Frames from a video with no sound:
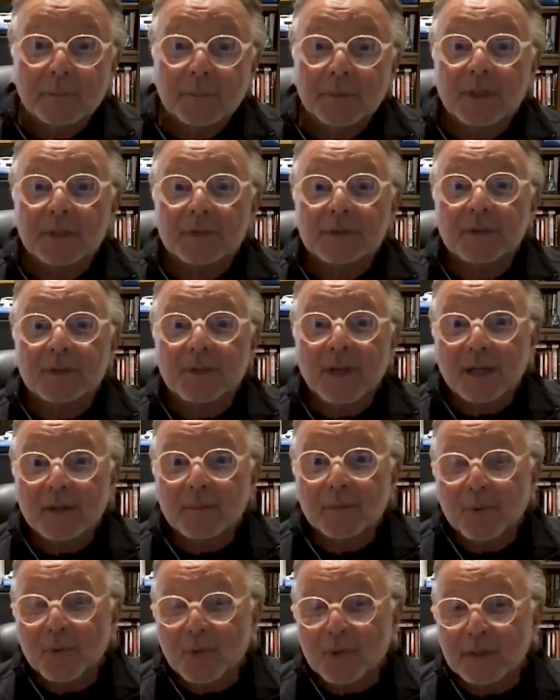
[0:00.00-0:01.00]
because they're not
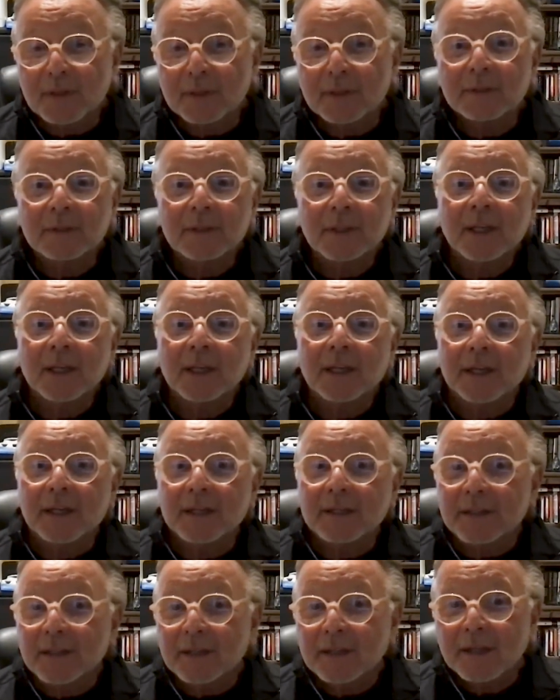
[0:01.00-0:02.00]
important.
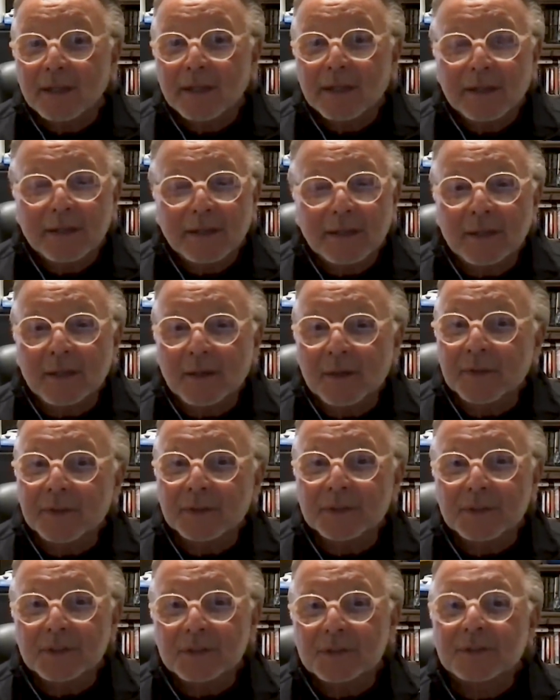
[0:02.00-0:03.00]
And, they're
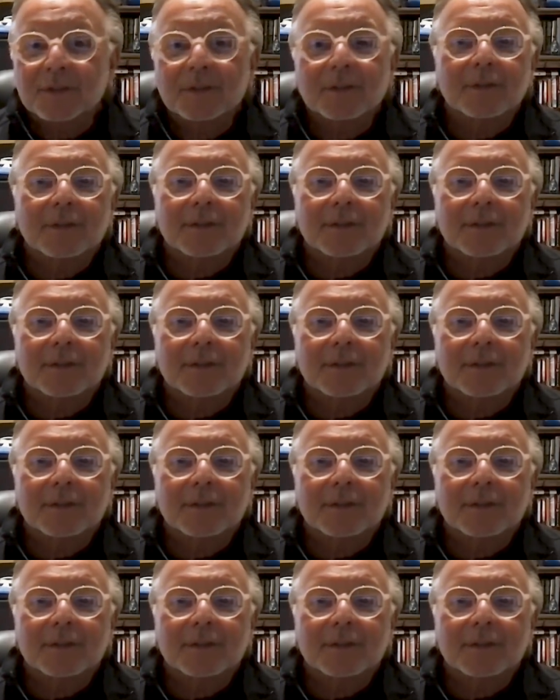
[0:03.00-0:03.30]
just,